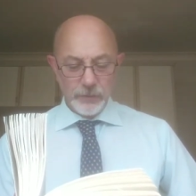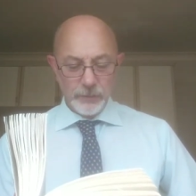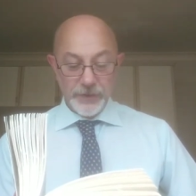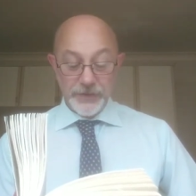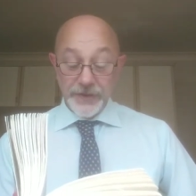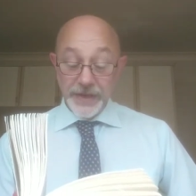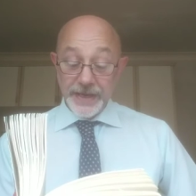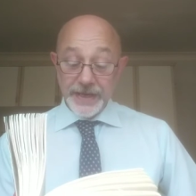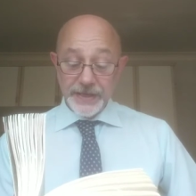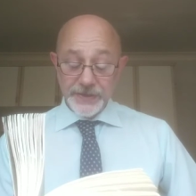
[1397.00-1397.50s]

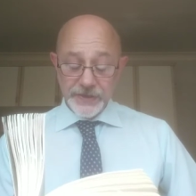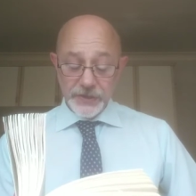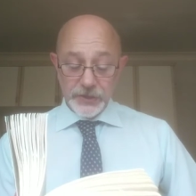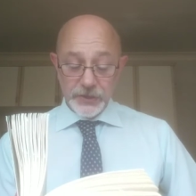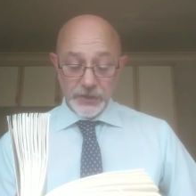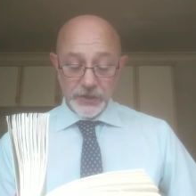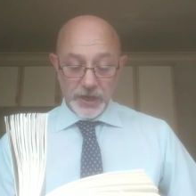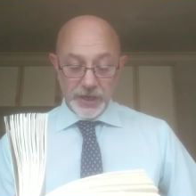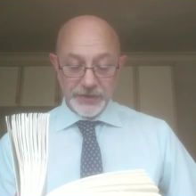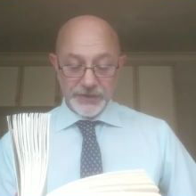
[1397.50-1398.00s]
We think it's a
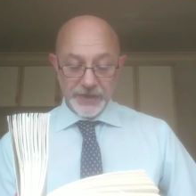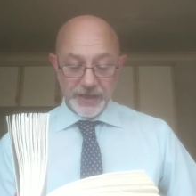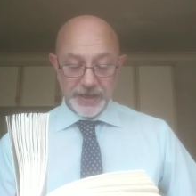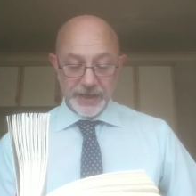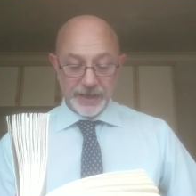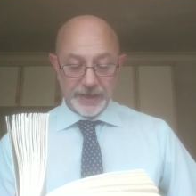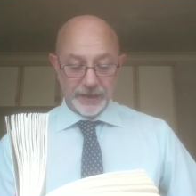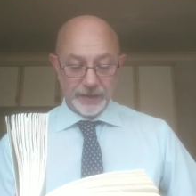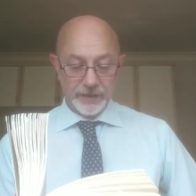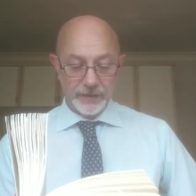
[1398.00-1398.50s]
good
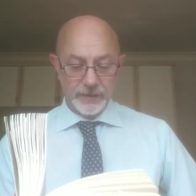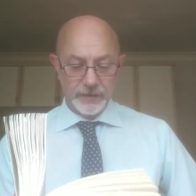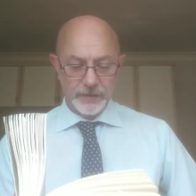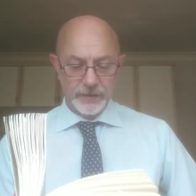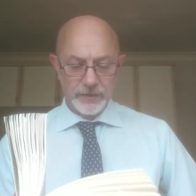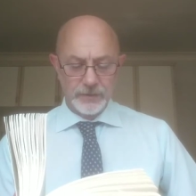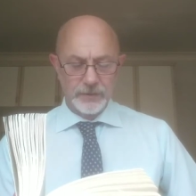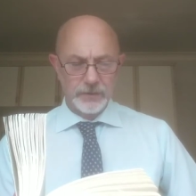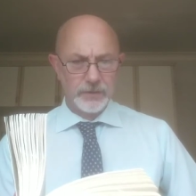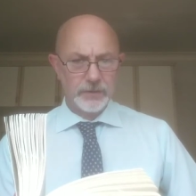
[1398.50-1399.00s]
idea.
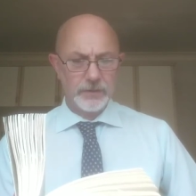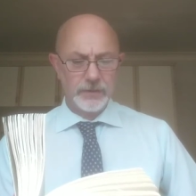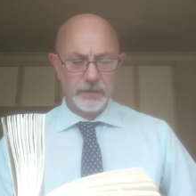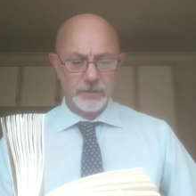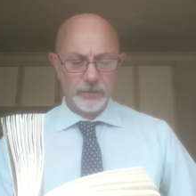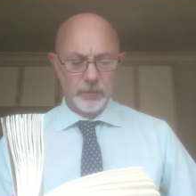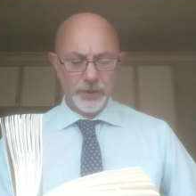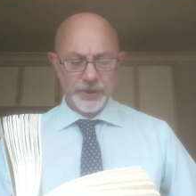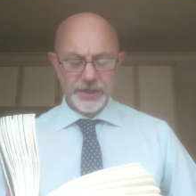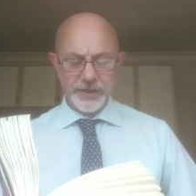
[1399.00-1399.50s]

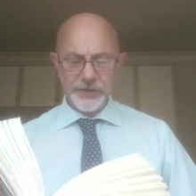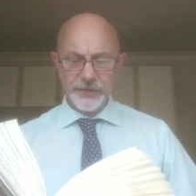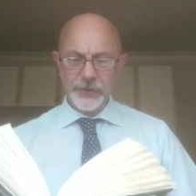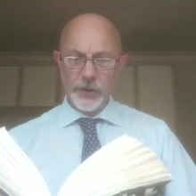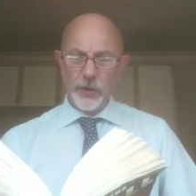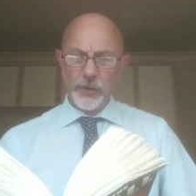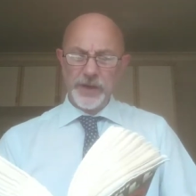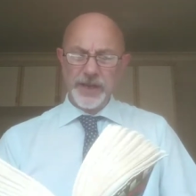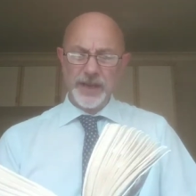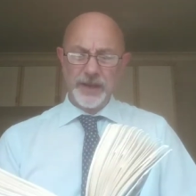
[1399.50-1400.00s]
What are you
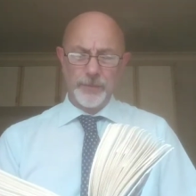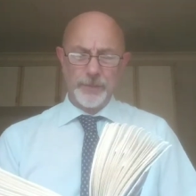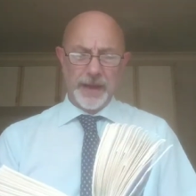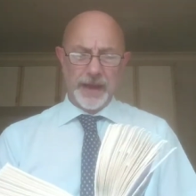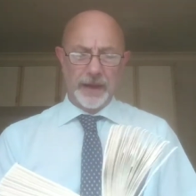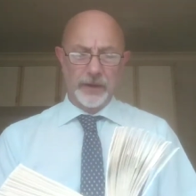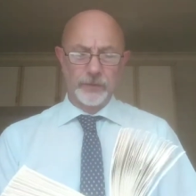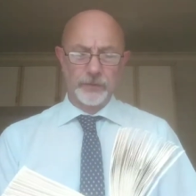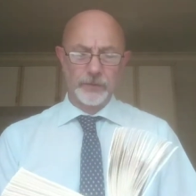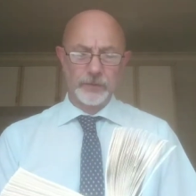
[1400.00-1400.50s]
talking
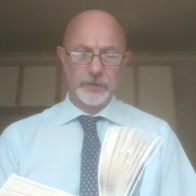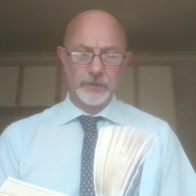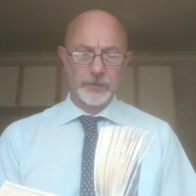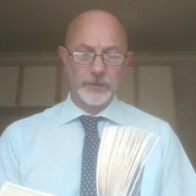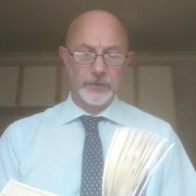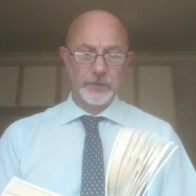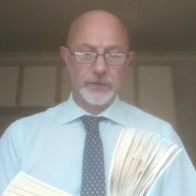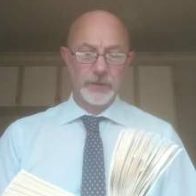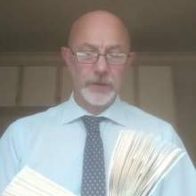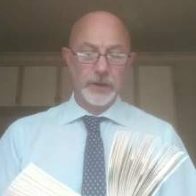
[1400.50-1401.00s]
about?
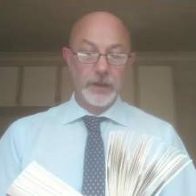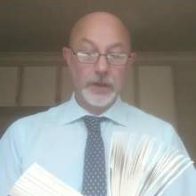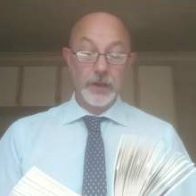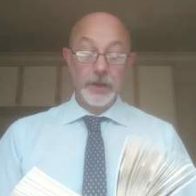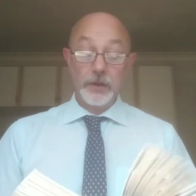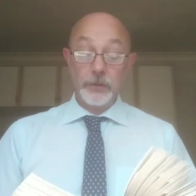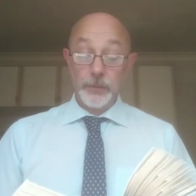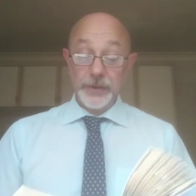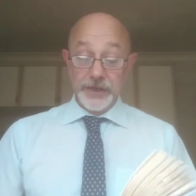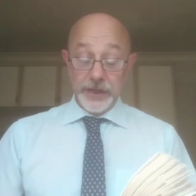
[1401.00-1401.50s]

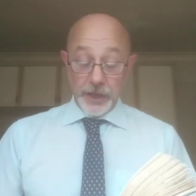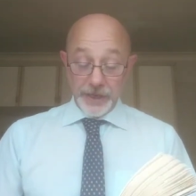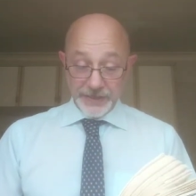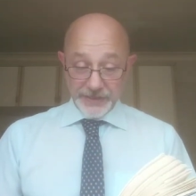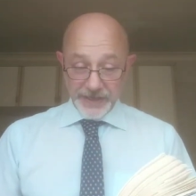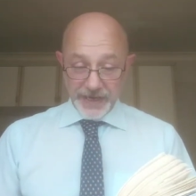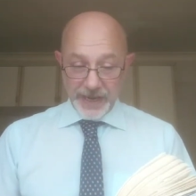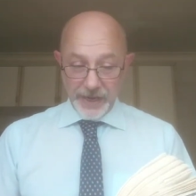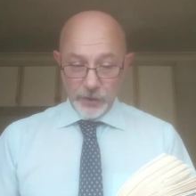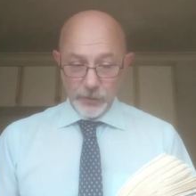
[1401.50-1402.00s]
We'd
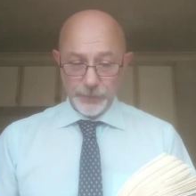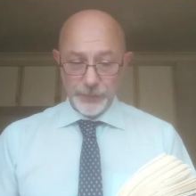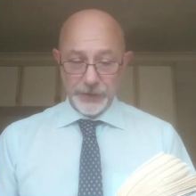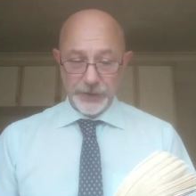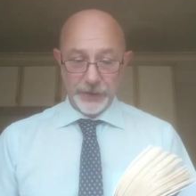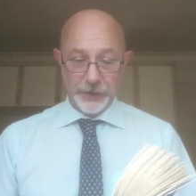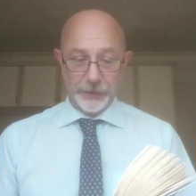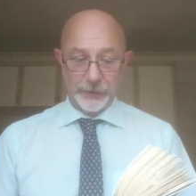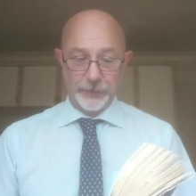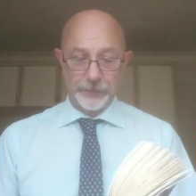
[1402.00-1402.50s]
like to
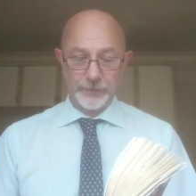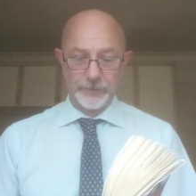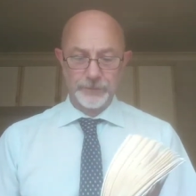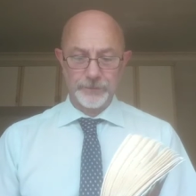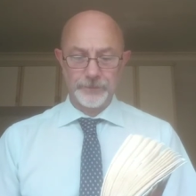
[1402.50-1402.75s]
help you.